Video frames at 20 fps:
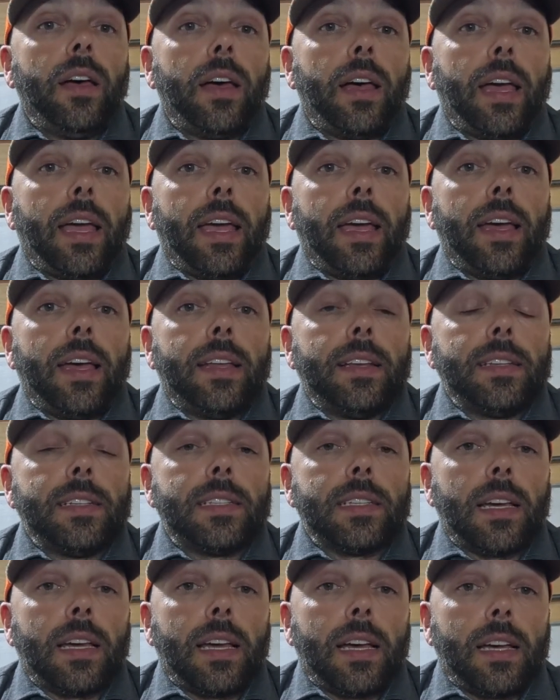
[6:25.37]

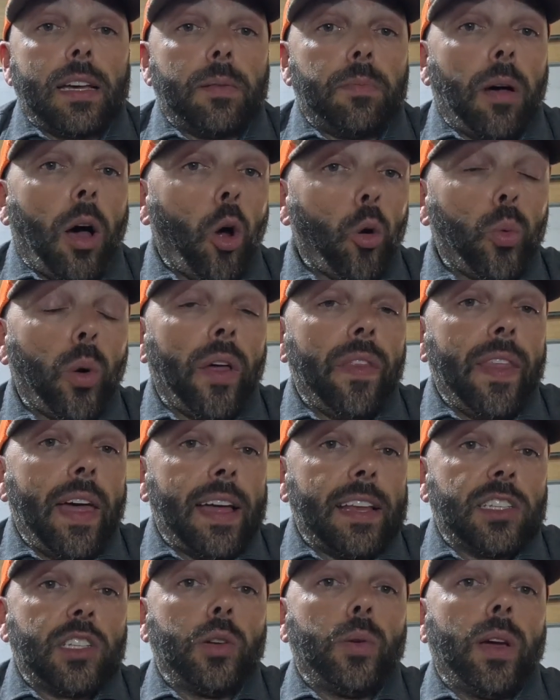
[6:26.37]
And I'll run
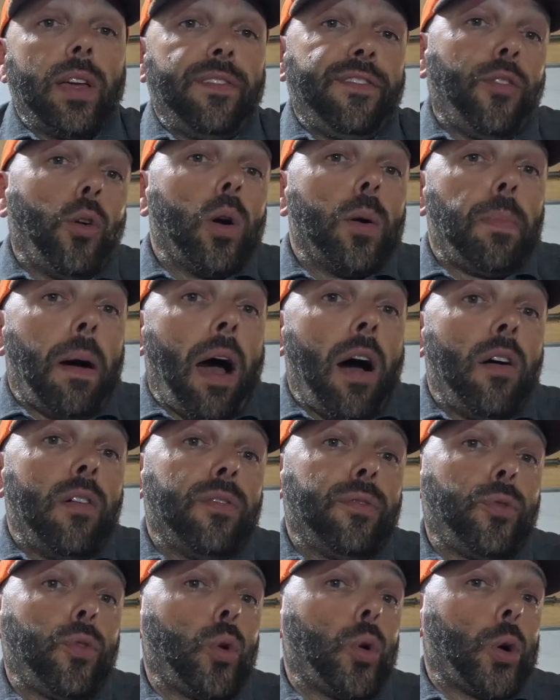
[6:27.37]
that to a
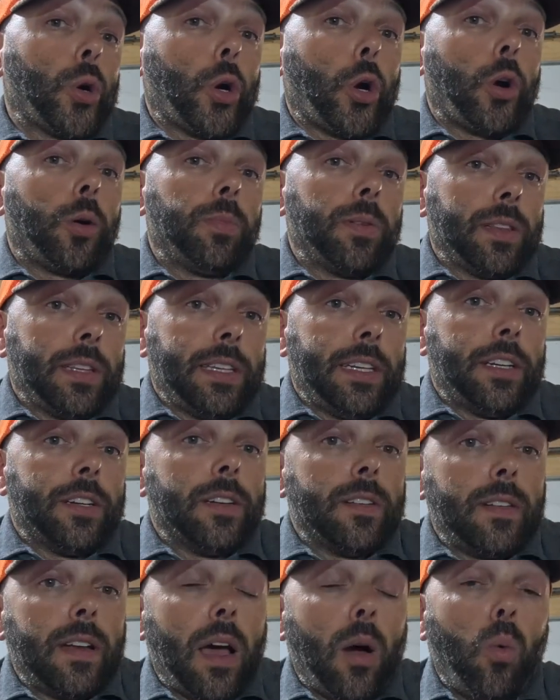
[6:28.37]
4-pound fluorocarbon
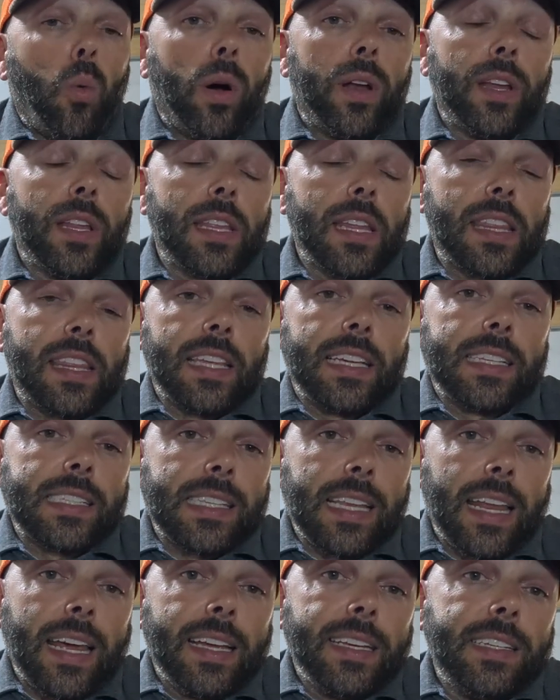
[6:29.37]
leader. Now, one of the things
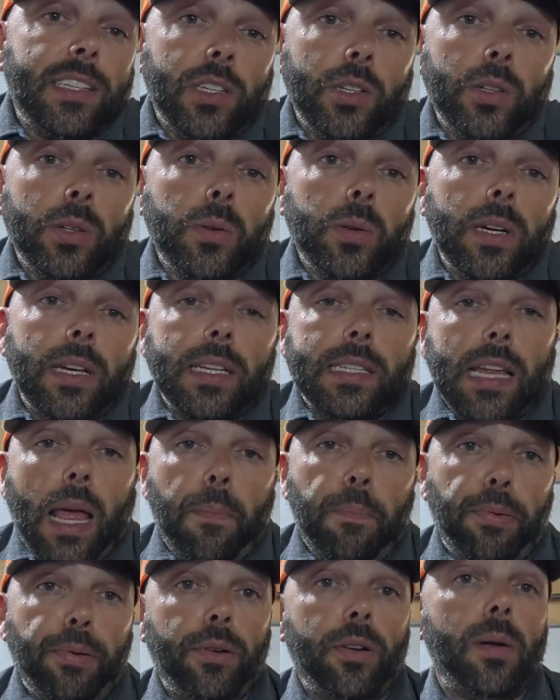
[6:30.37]
that I do is I
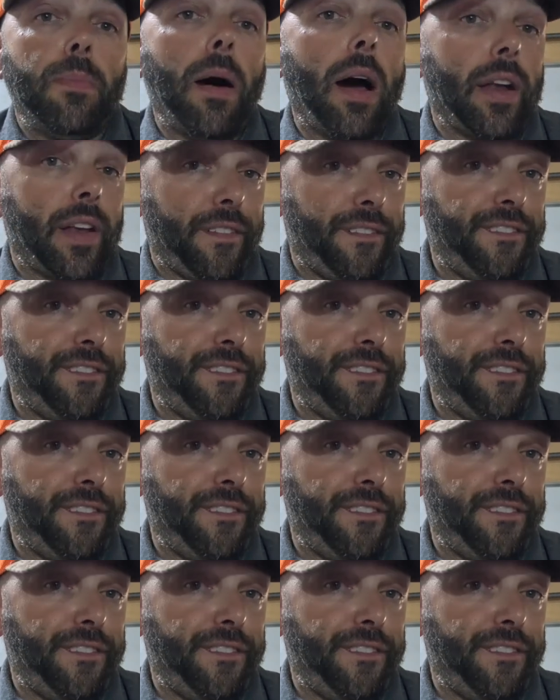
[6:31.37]
put about